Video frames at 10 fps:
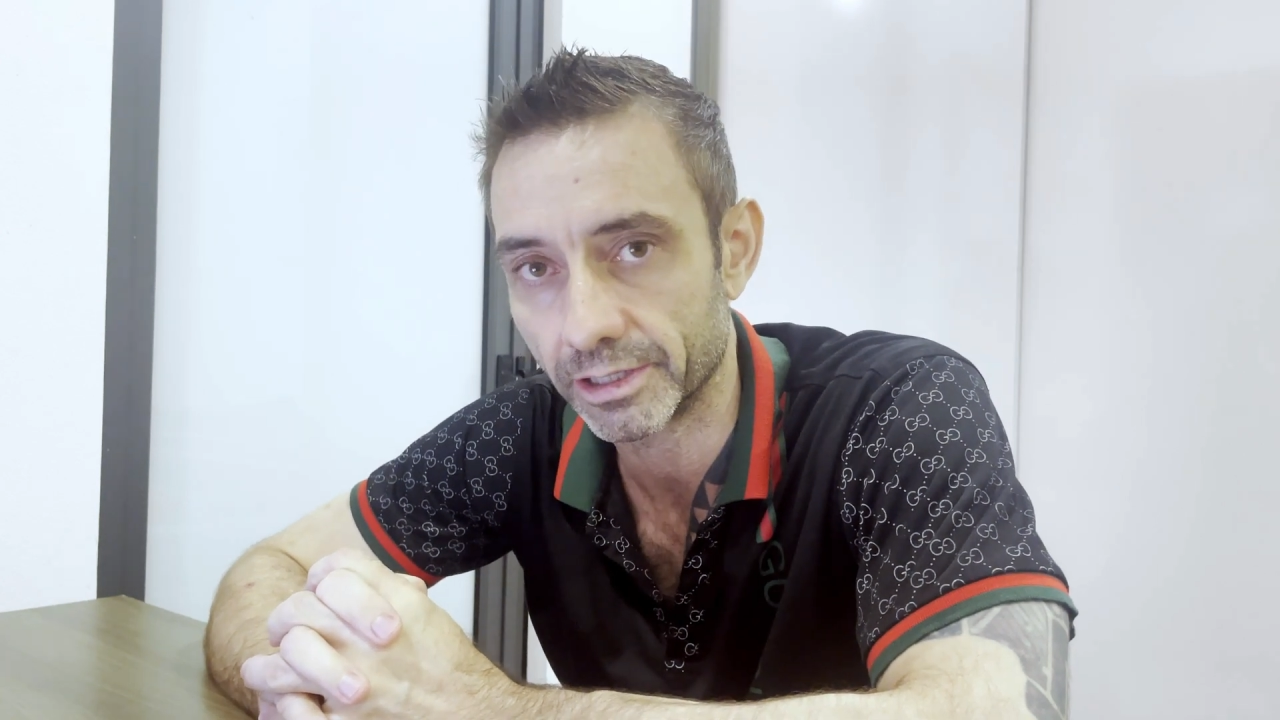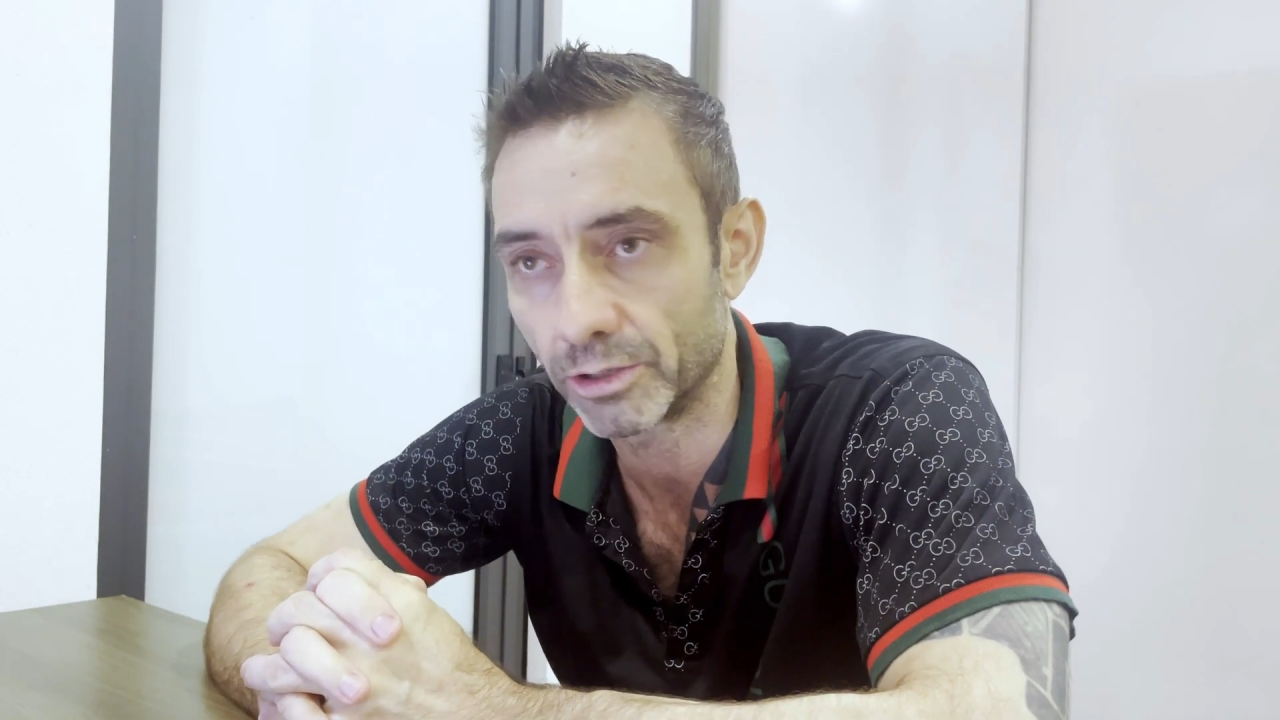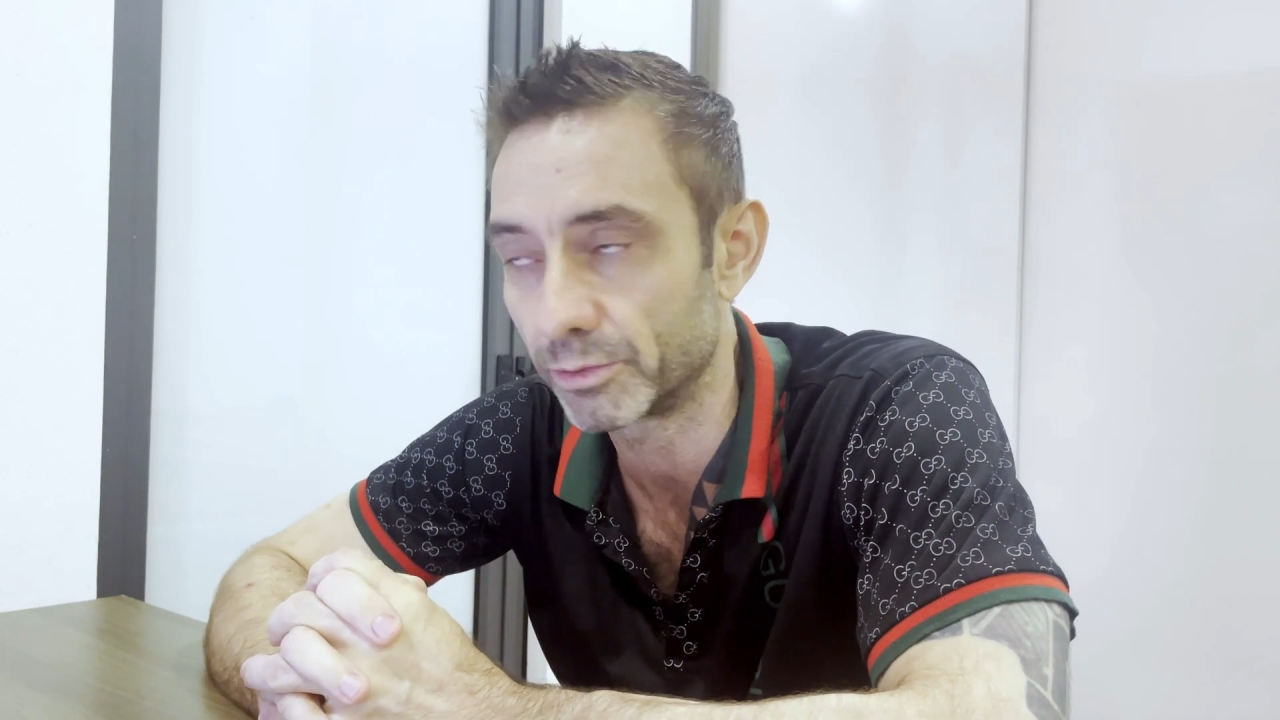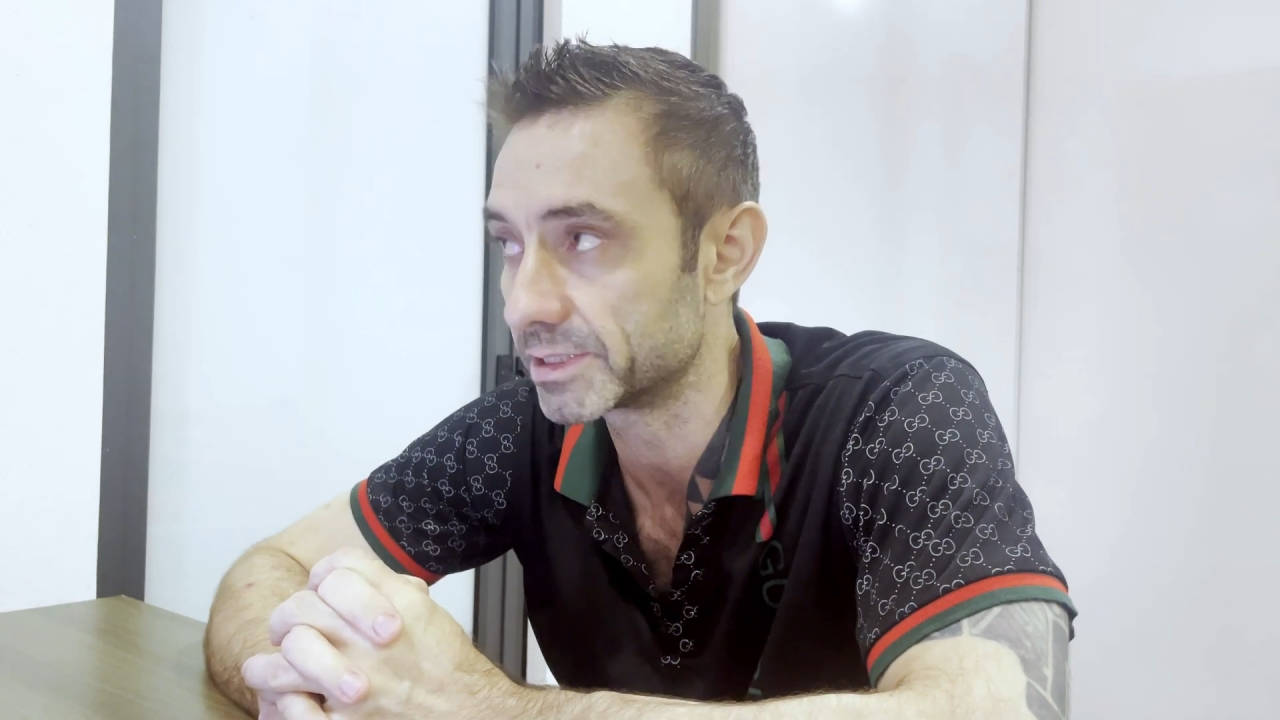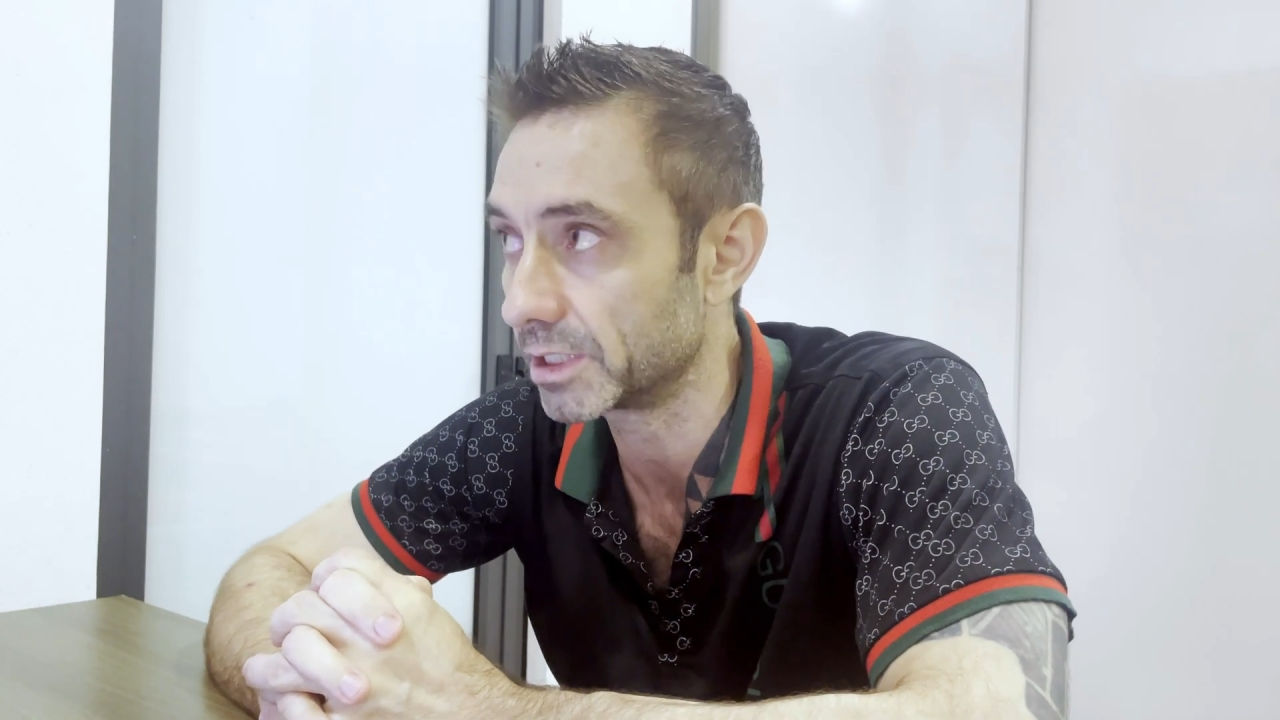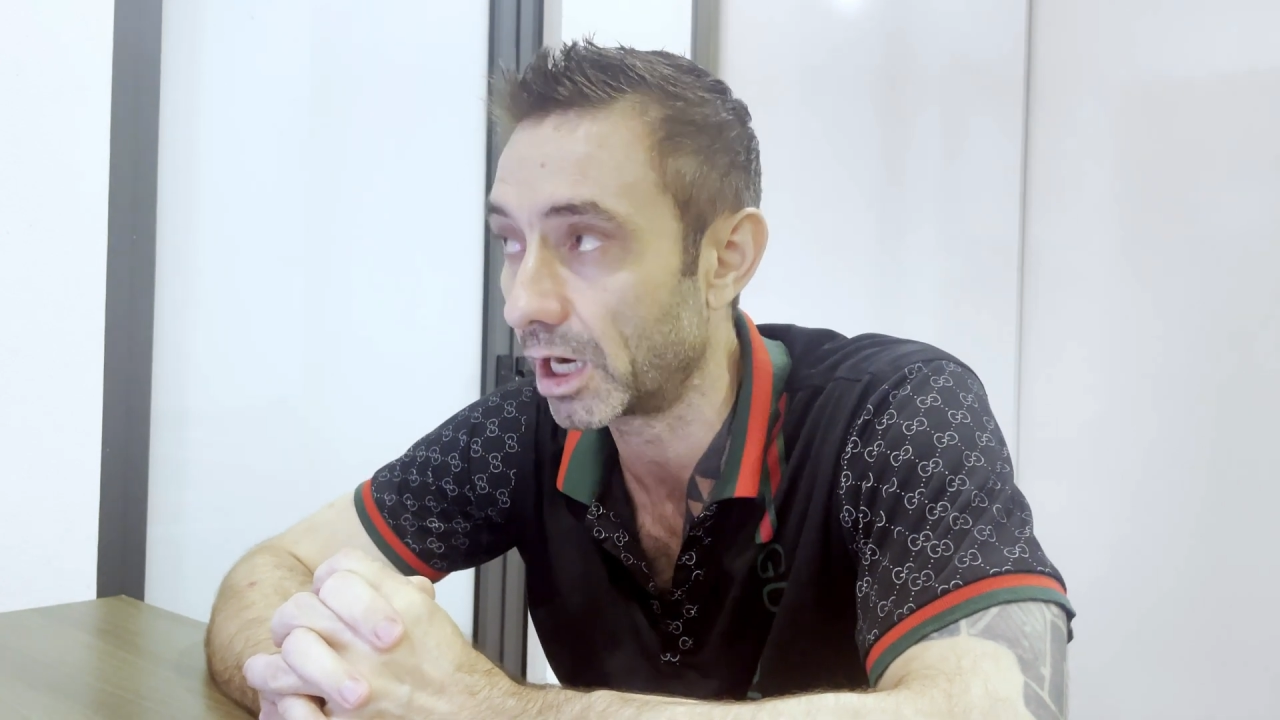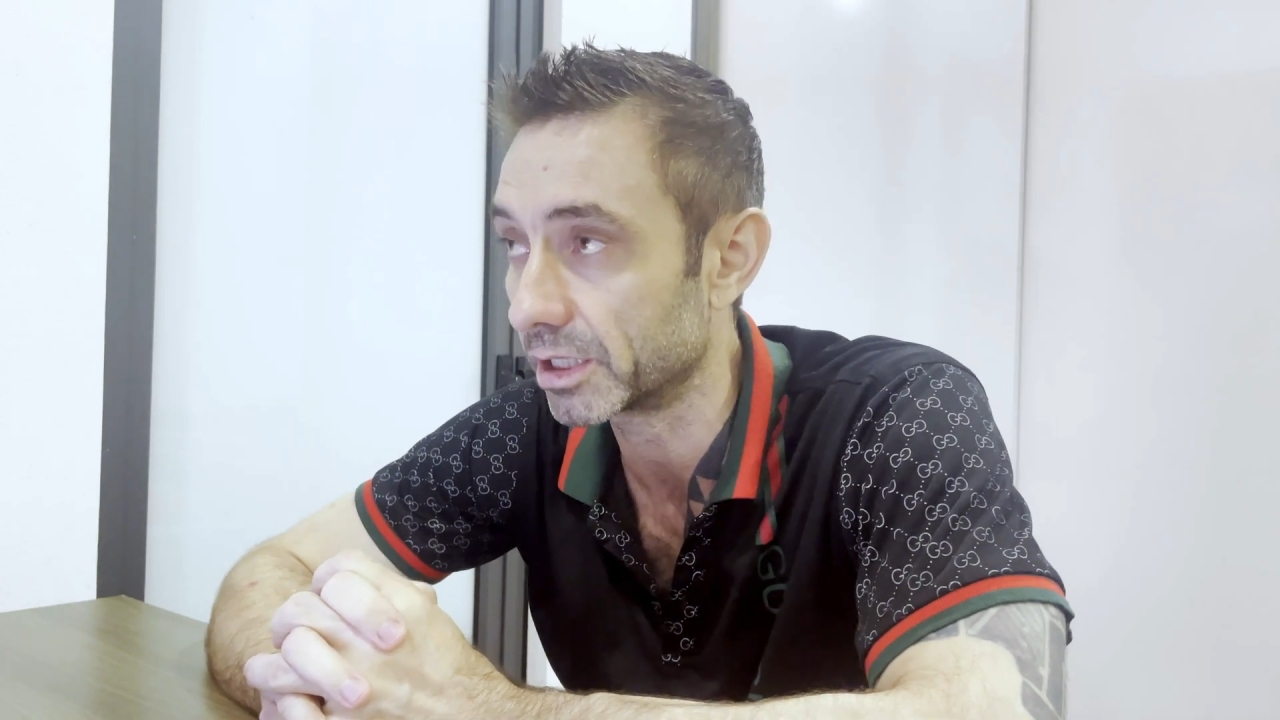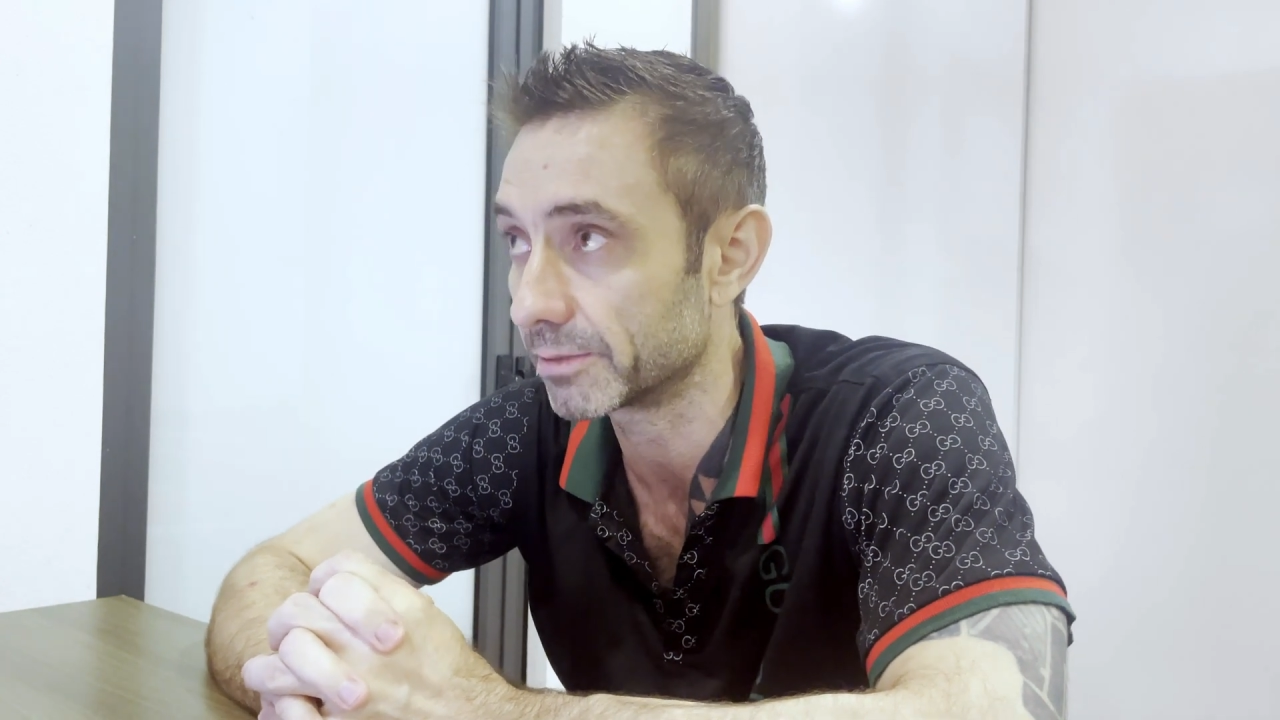I always talked